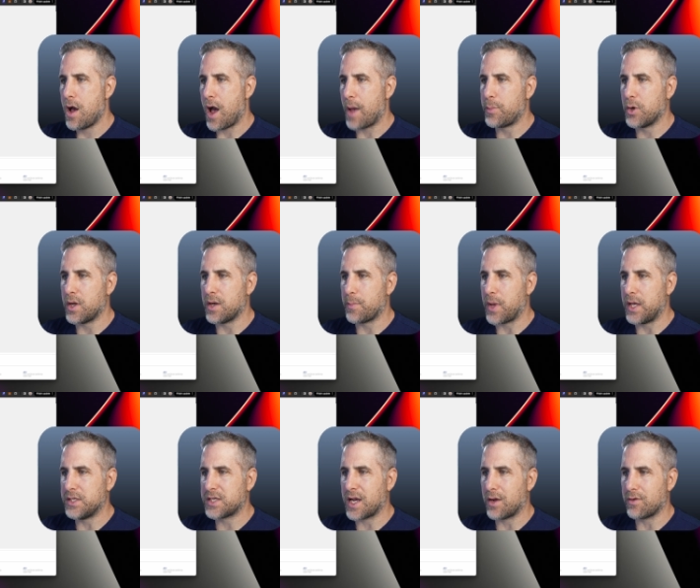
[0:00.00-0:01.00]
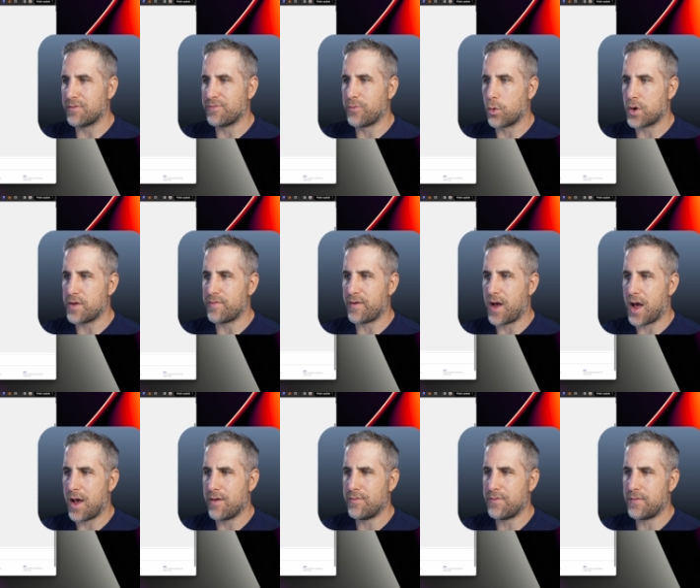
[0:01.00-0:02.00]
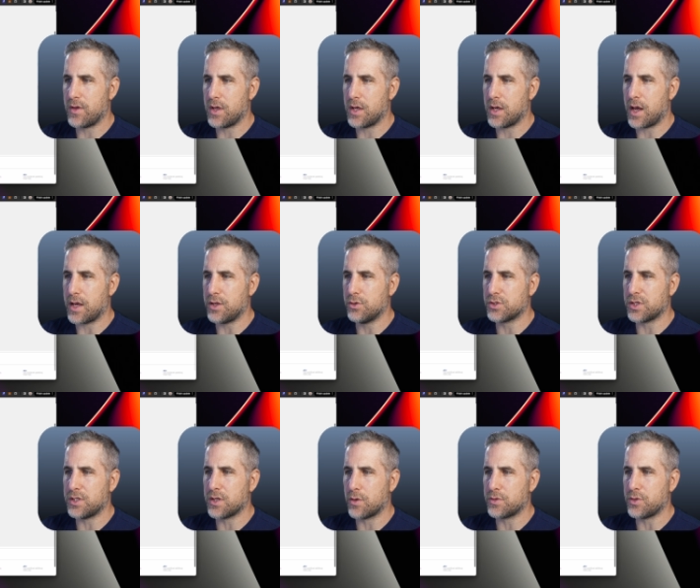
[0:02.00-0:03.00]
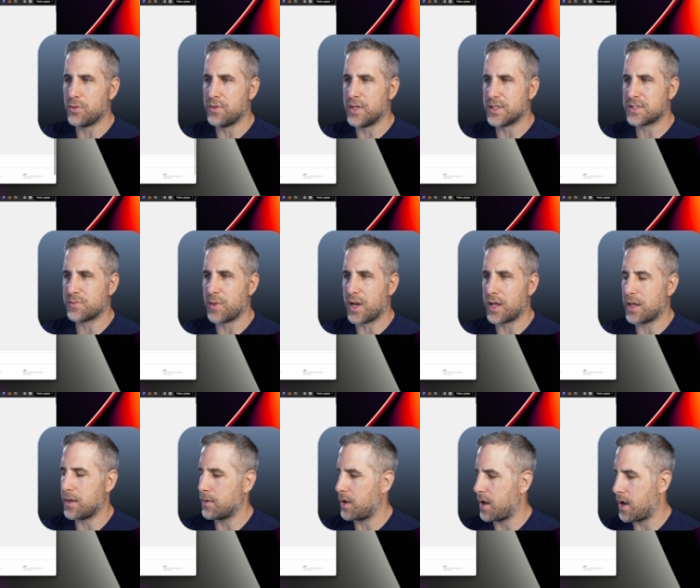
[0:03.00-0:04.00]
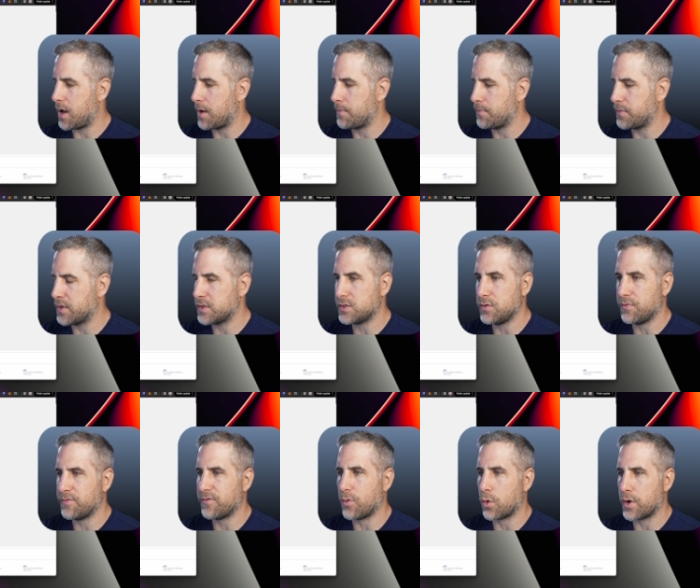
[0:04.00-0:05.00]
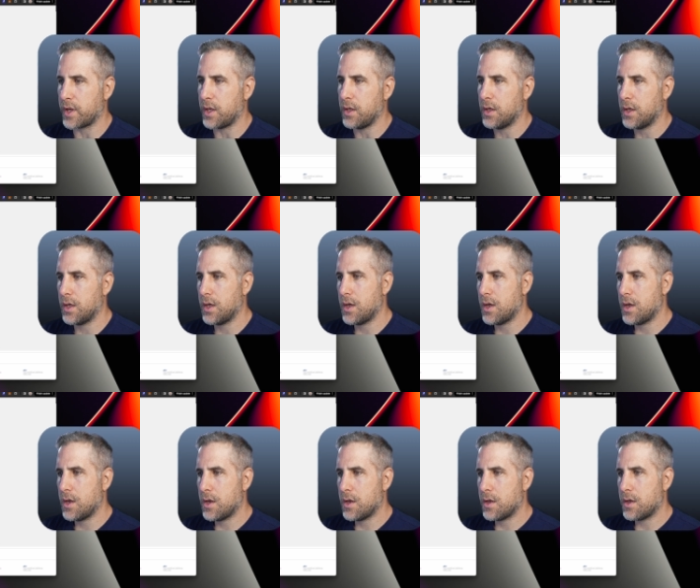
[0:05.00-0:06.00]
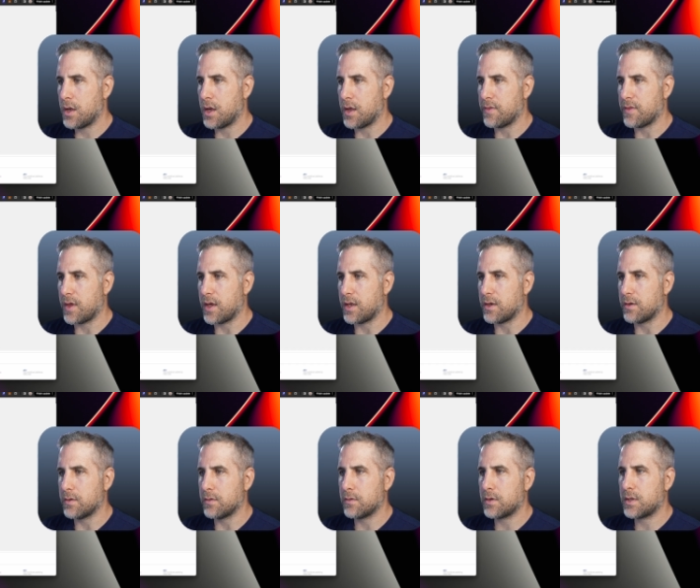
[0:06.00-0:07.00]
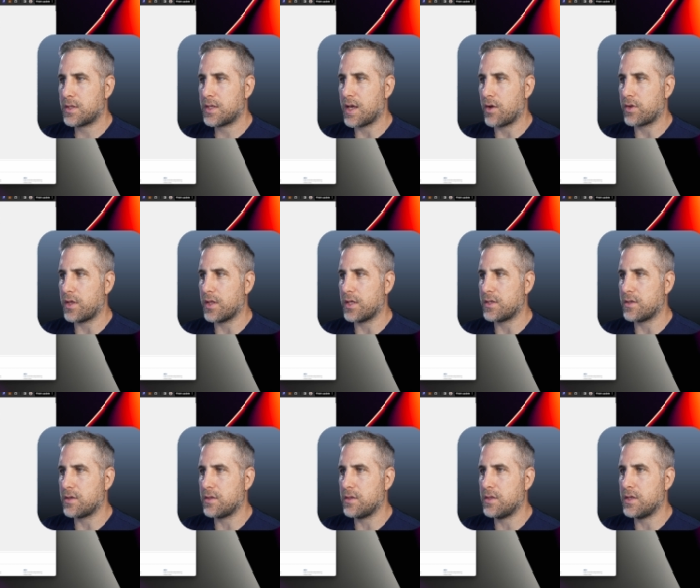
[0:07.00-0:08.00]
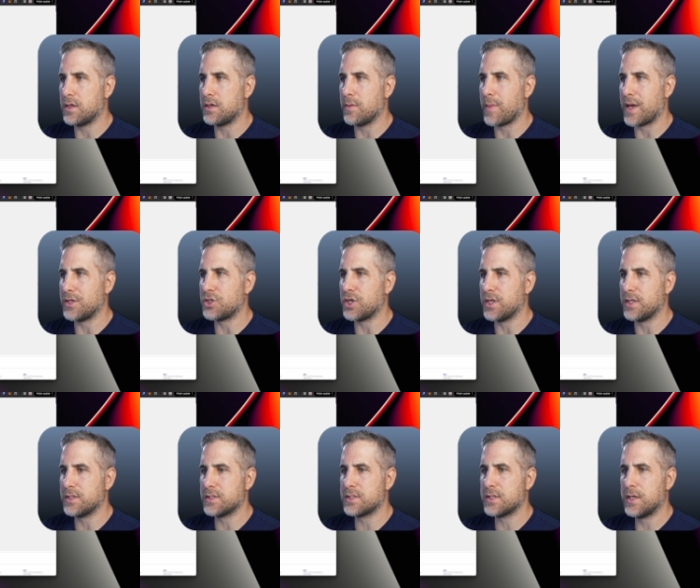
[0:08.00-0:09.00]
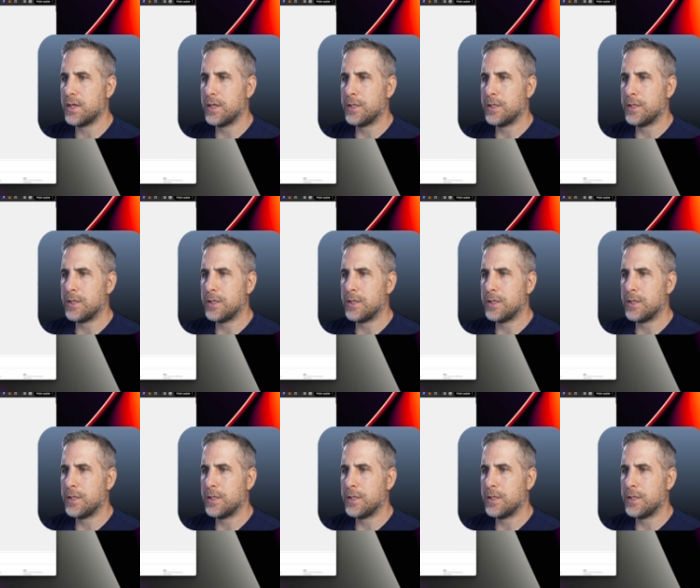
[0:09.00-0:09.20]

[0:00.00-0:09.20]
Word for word: I put in a page count of 45. I usually don't do this many. Um, let's do 40 and then calculate the, the dimensions.